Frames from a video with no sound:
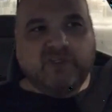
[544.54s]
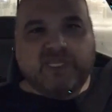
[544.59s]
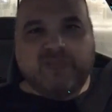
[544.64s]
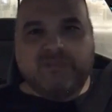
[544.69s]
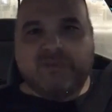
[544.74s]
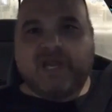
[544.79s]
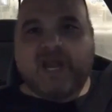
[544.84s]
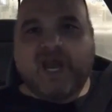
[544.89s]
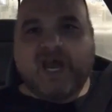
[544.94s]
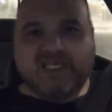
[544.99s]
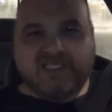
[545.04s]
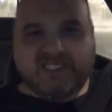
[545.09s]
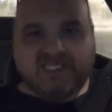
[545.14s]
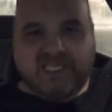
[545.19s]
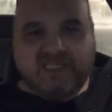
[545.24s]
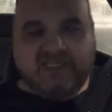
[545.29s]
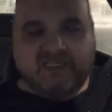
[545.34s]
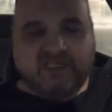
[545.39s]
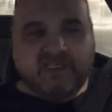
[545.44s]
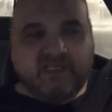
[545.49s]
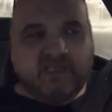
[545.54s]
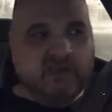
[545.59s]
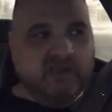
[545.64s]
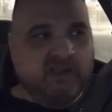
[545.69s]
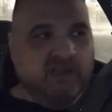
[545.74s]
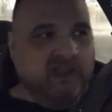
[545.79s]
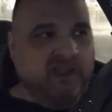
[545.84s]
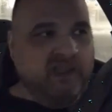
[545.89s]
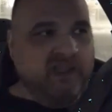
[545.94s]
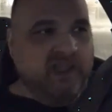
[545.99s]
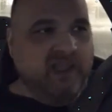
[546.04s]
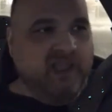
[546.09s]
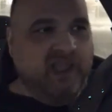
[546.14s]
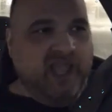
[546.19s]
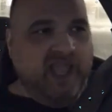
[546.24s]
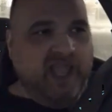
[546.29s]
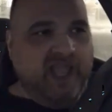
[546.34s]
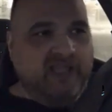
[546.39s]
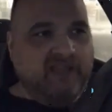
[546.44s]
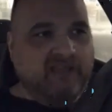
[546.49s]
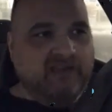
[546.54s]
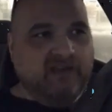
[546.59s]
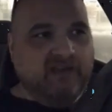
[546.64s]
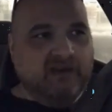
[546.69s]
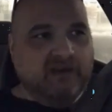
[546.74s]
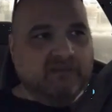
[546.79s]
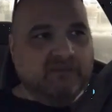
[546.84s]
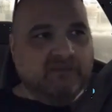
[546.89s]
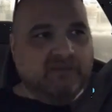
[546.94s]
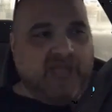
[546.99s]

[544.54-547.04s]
Kimikaze that night. And um,